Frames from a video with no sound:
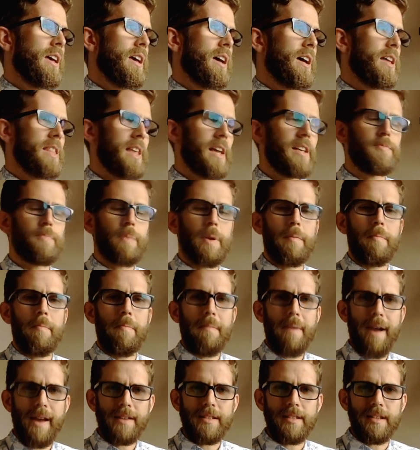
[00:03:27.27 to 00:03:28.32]
And that's been
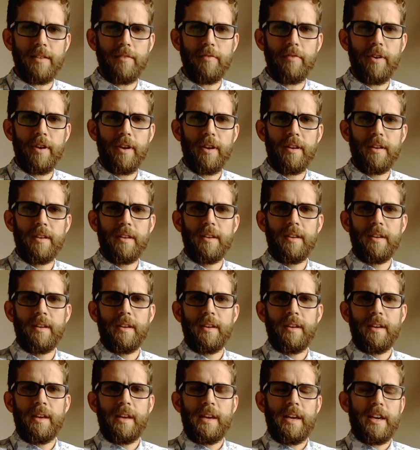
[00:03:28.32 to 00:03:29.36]
massive.
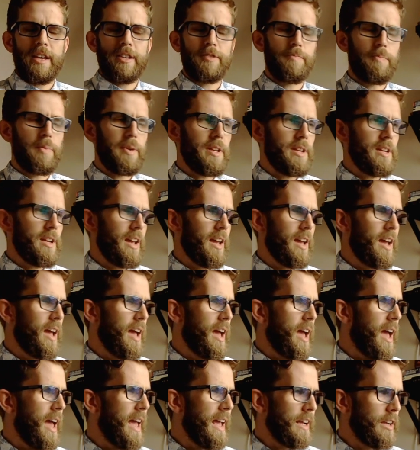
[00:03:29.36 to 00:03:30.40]
It's been
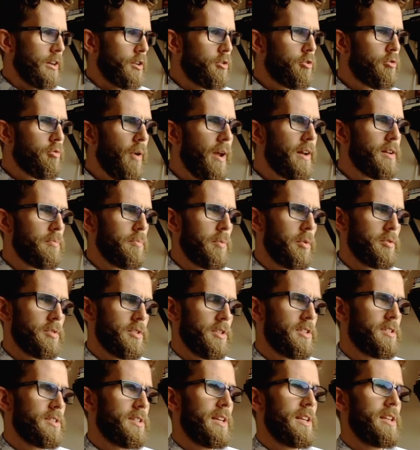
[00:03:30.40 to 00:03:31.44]
incredible
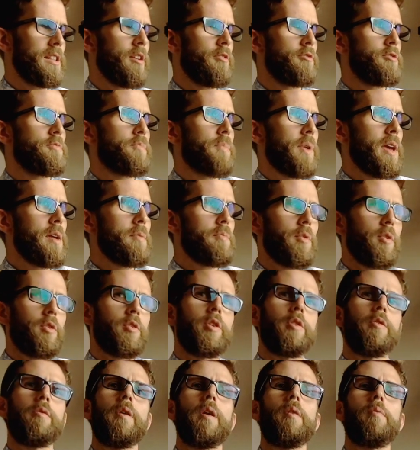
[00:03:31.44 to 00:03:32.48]
to see those people
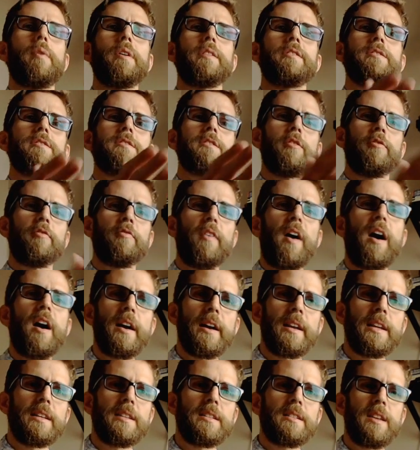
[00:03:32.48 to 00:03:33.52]
who are once
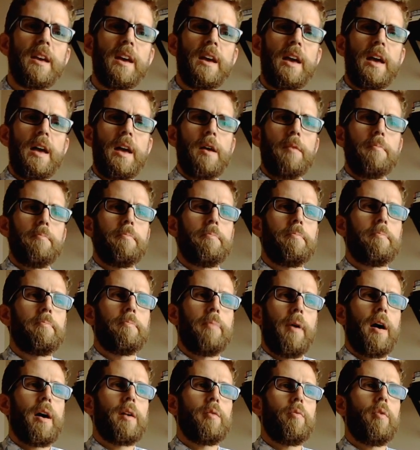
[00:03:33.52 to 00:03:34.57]
defined
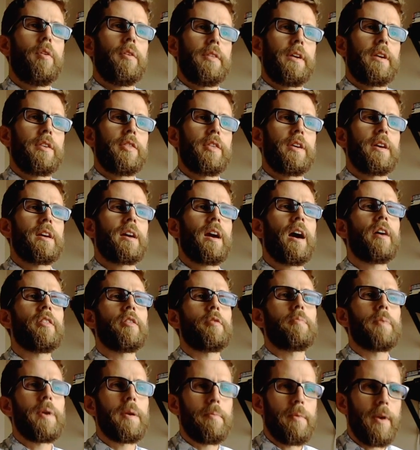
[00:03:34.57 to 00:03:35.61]
by what they think other
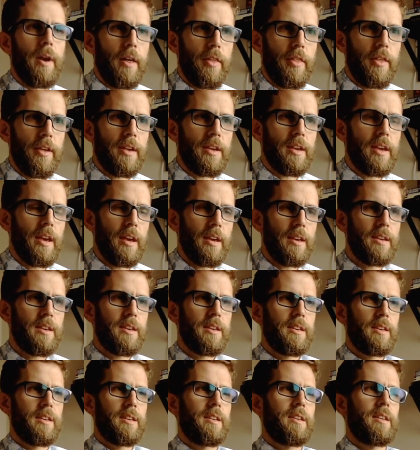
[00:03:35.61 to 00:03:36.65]
people are thinking.
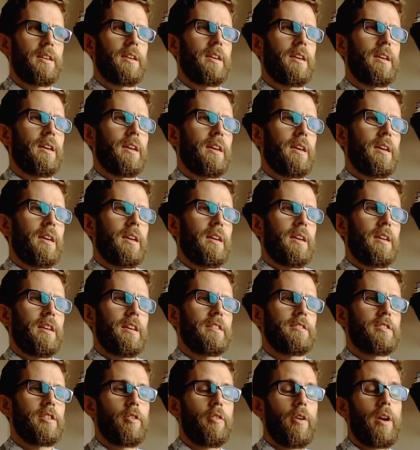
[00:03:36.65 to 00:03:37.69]

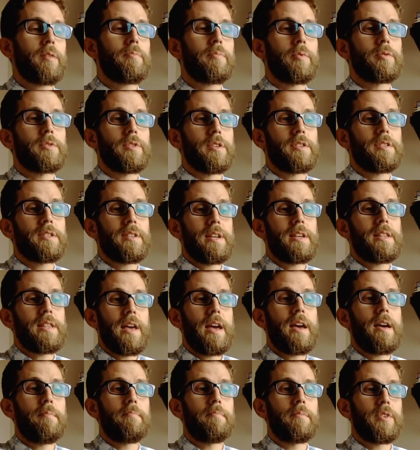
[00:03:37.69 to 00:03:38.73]
It's incredible to see
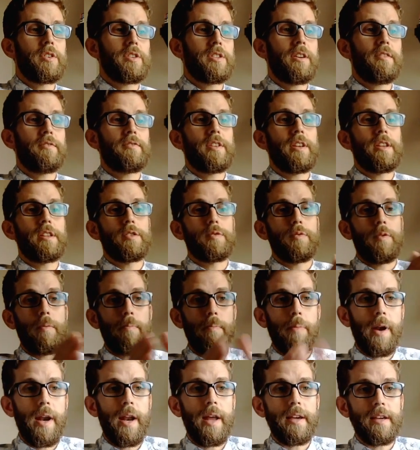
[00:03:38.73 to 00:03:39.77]
them shift into a
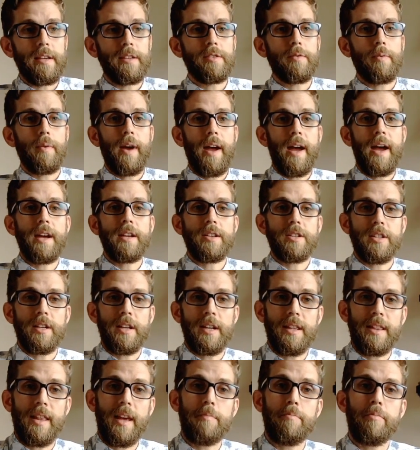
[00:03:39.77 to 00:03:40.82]
place where
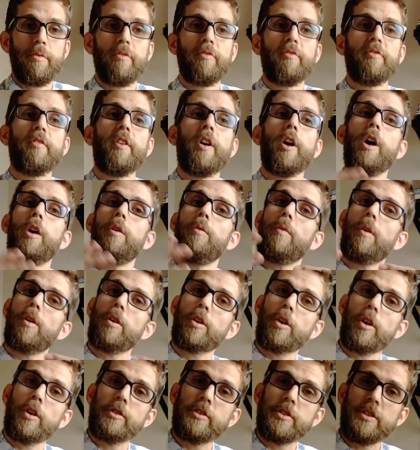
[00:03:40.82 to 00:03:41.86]
actually they prefer
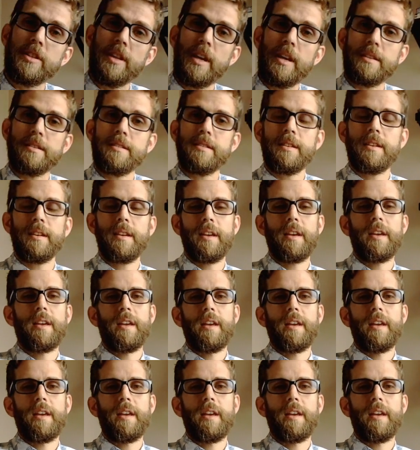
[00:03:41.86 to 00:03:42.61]
what God says.